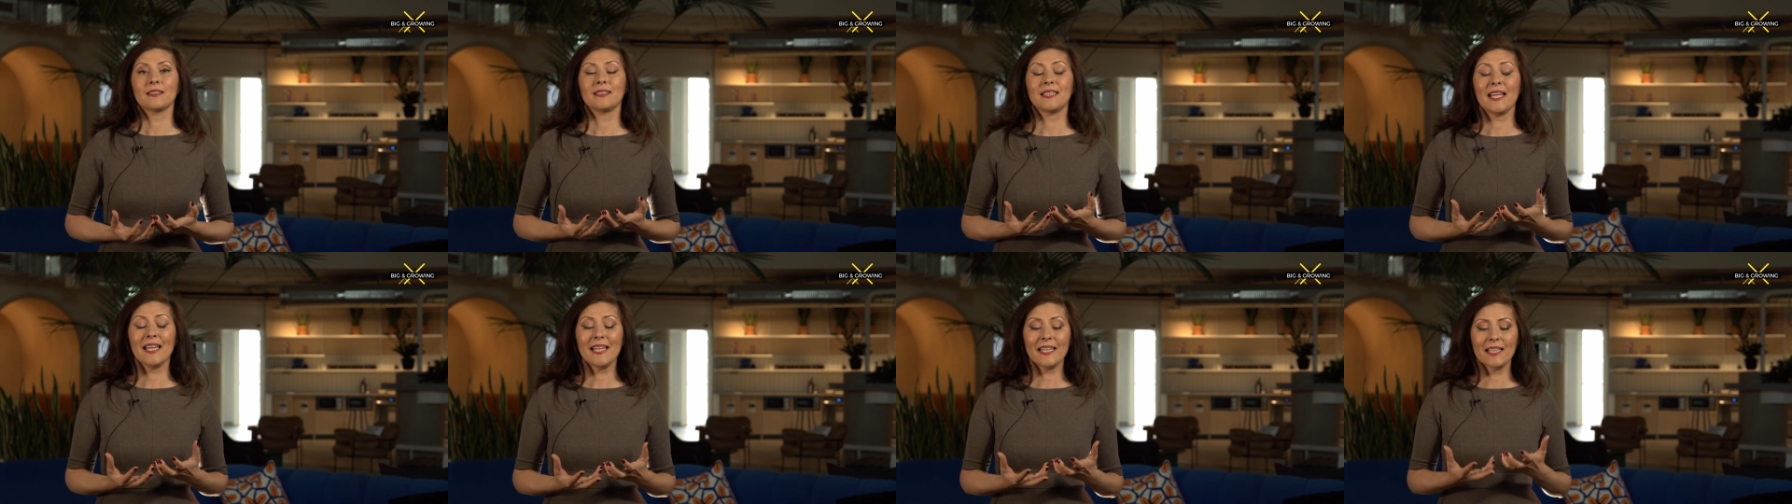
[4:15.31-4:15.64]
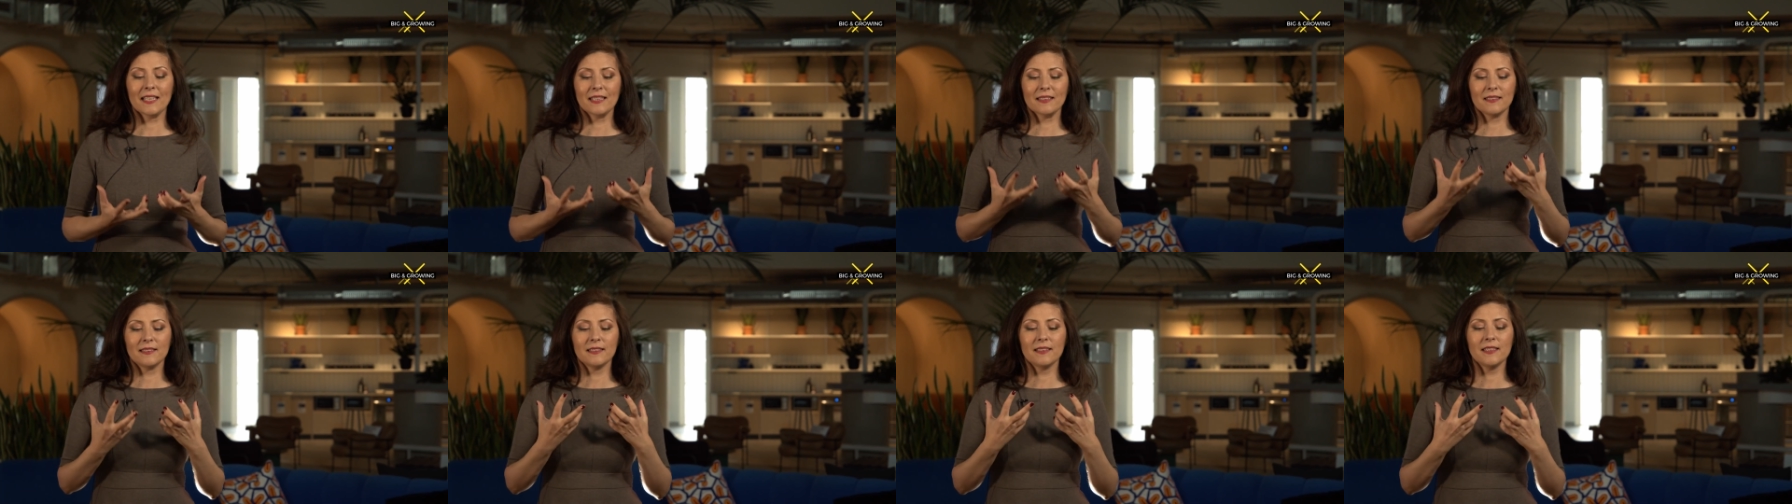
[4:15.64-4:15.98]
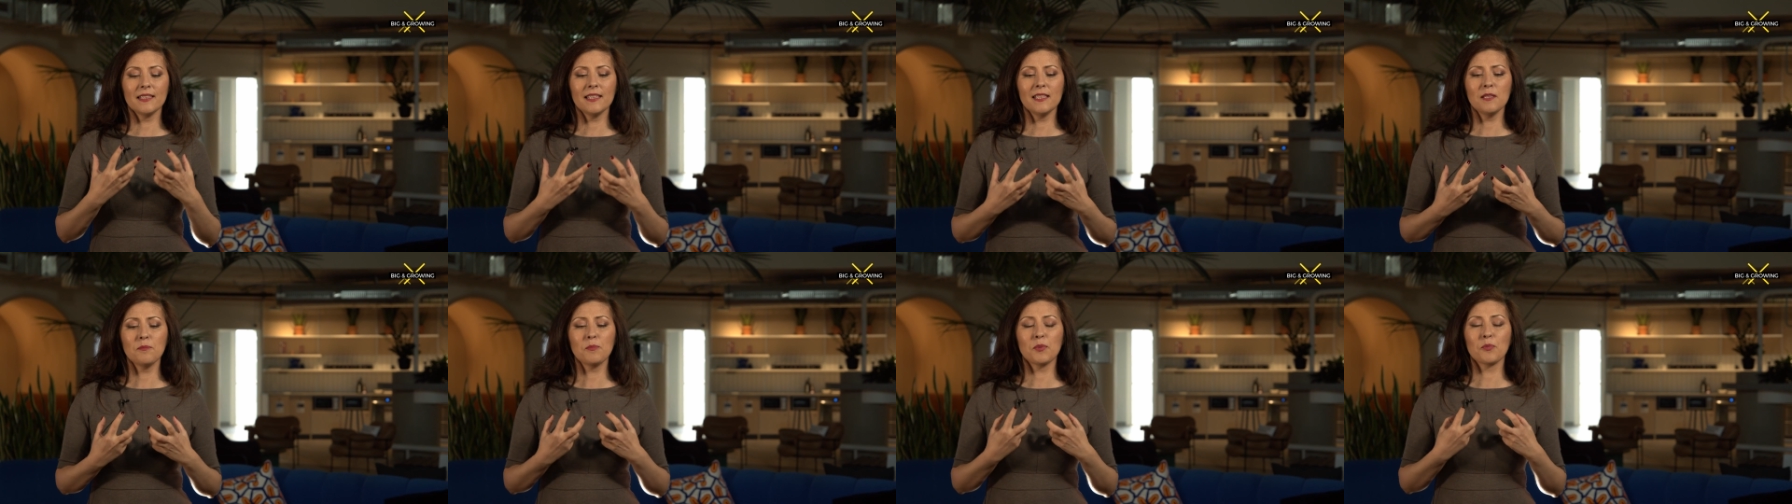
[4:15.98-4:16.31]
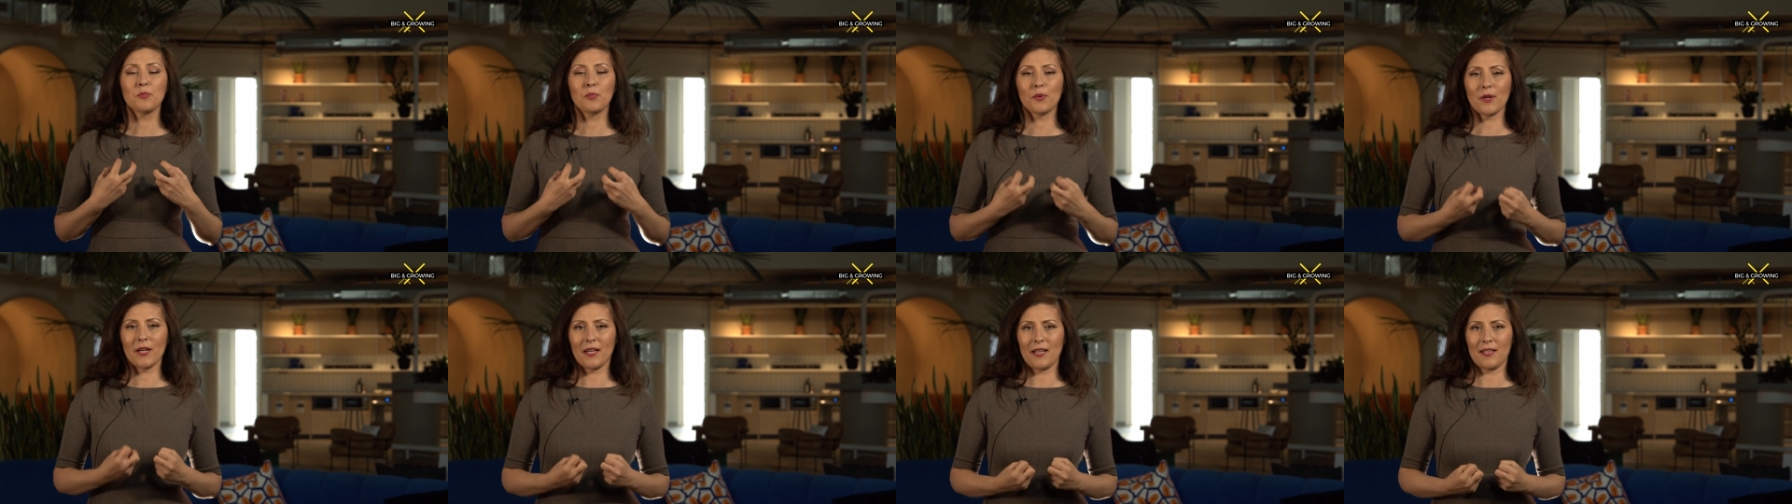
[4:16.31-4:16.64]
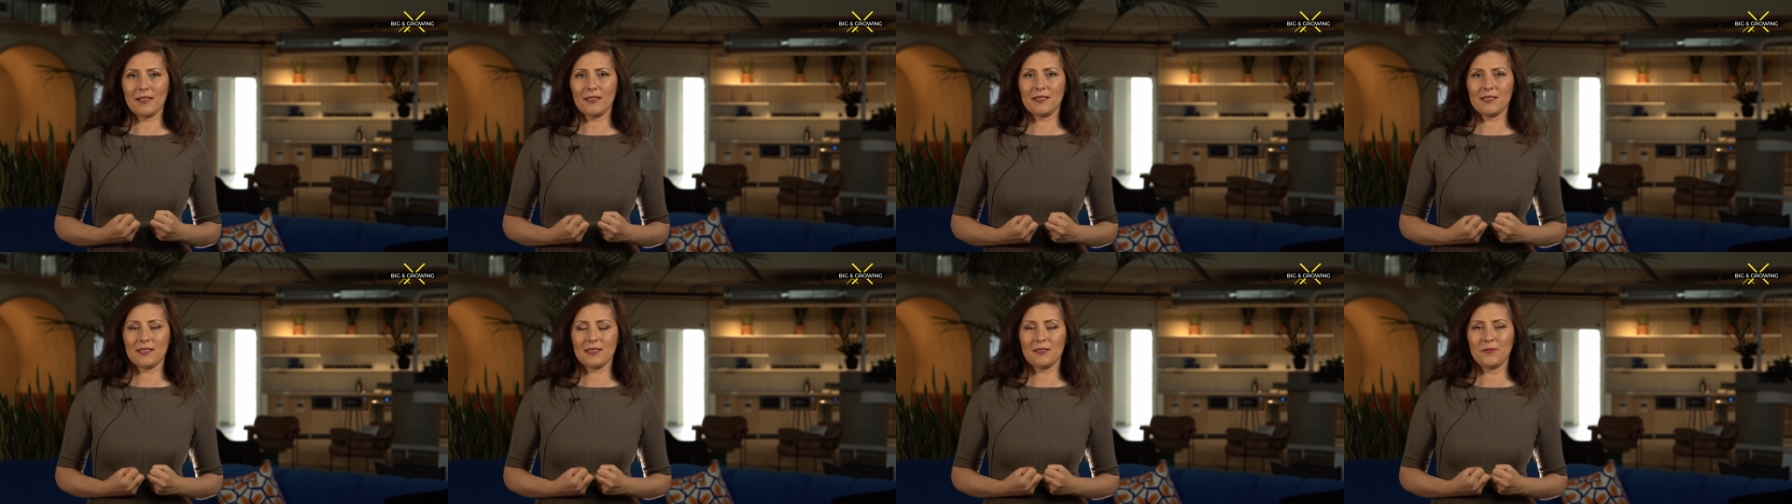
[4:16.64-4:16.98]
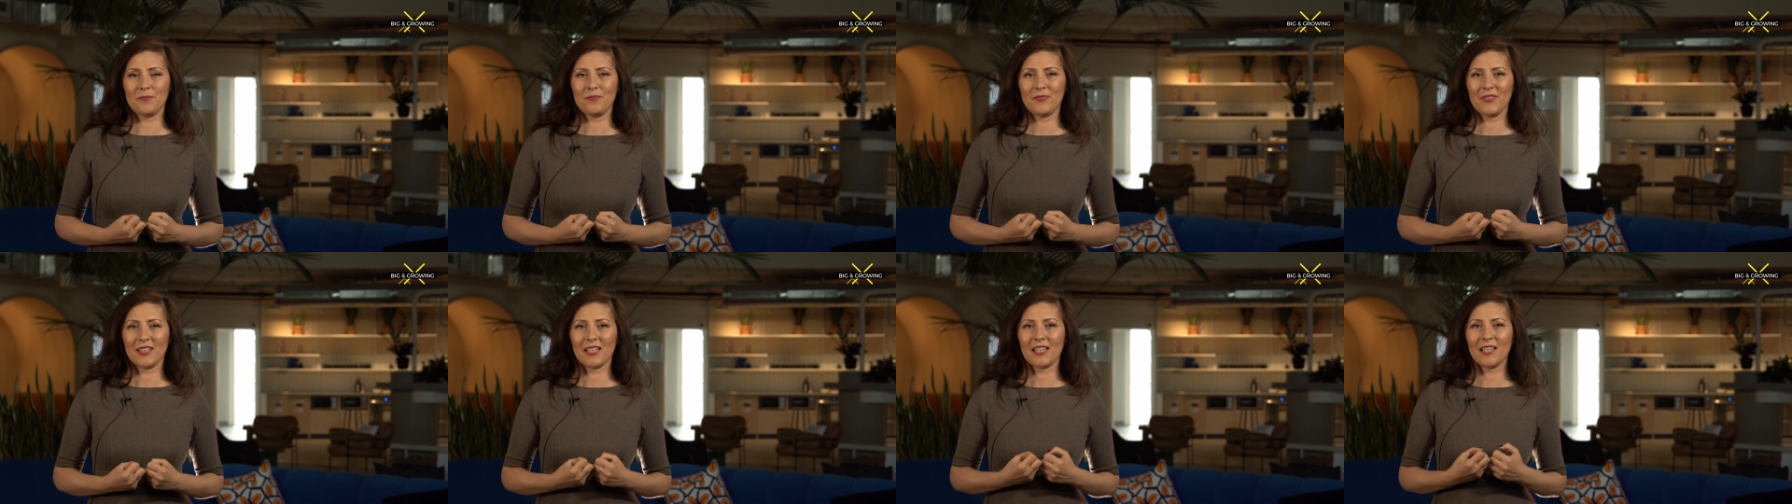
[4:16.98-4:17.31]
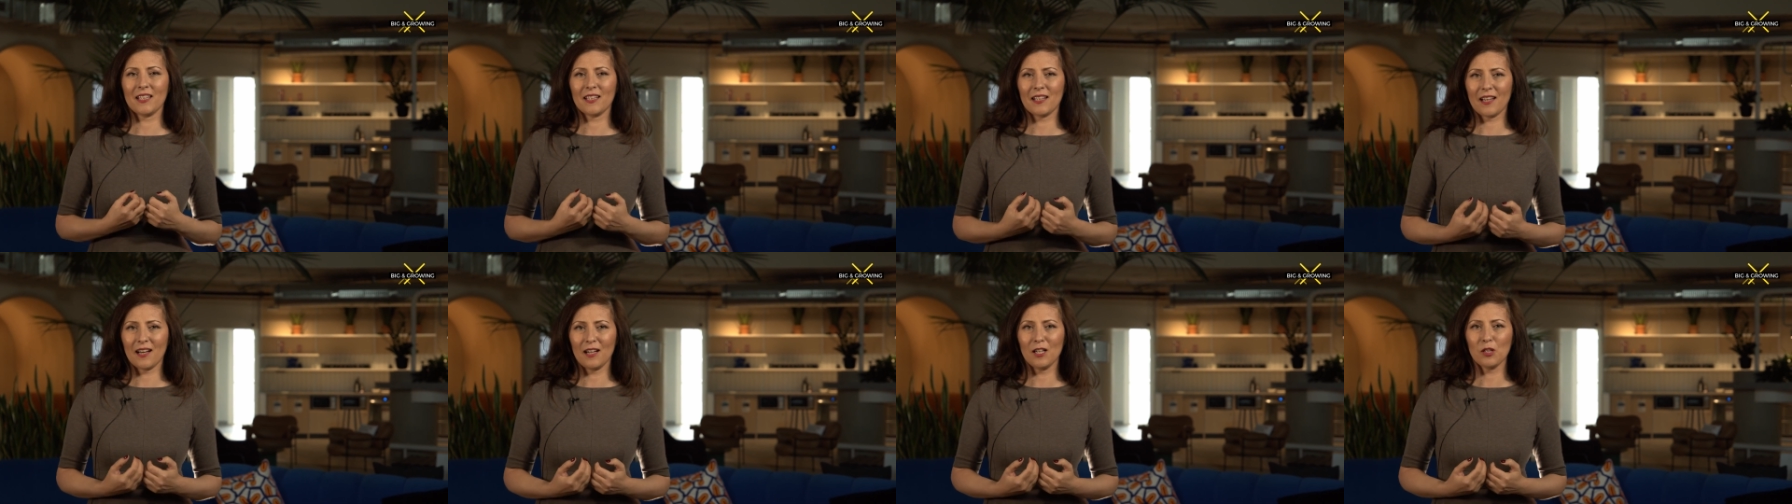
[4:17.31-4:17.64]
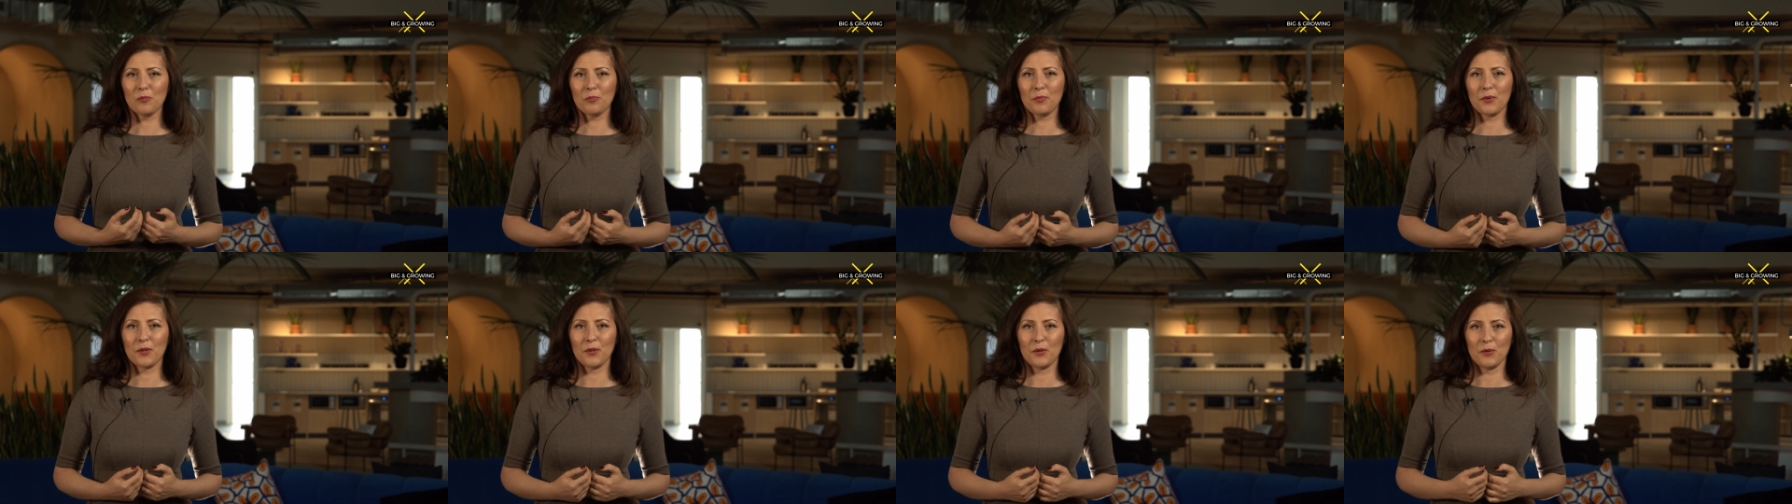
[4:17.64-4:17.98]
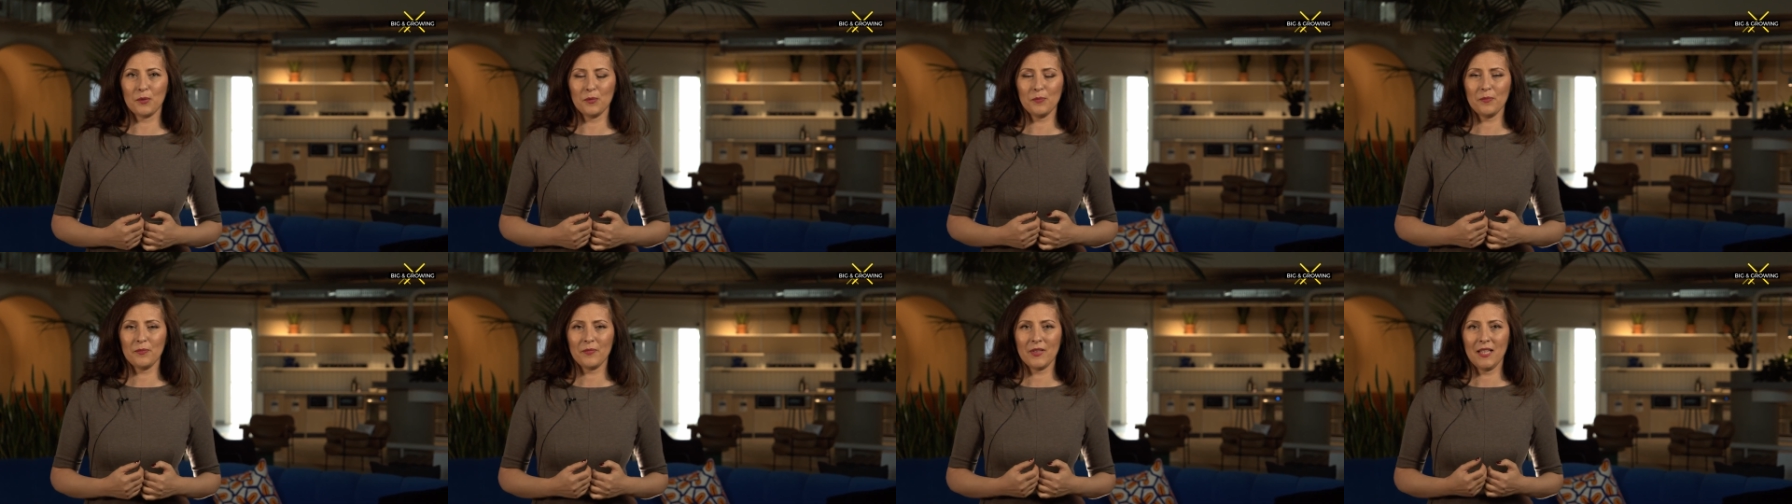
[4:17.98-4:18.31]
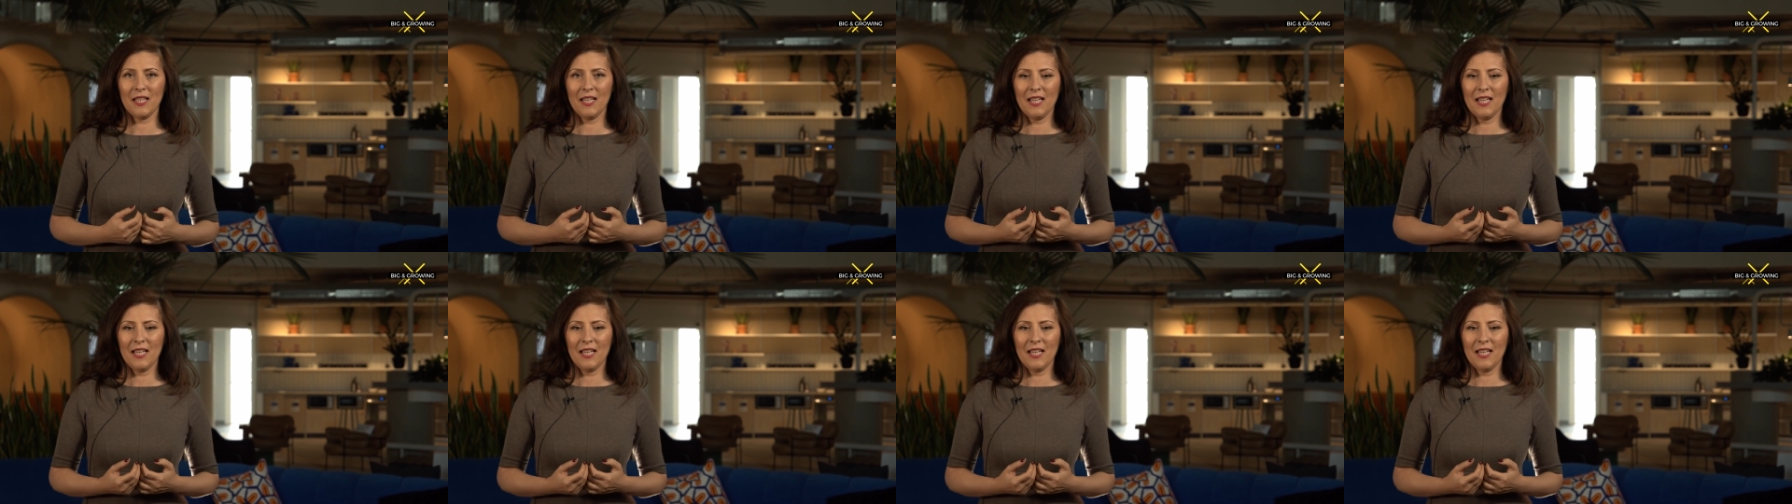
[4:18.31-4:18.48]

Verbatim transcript: taking deep breaths, can help you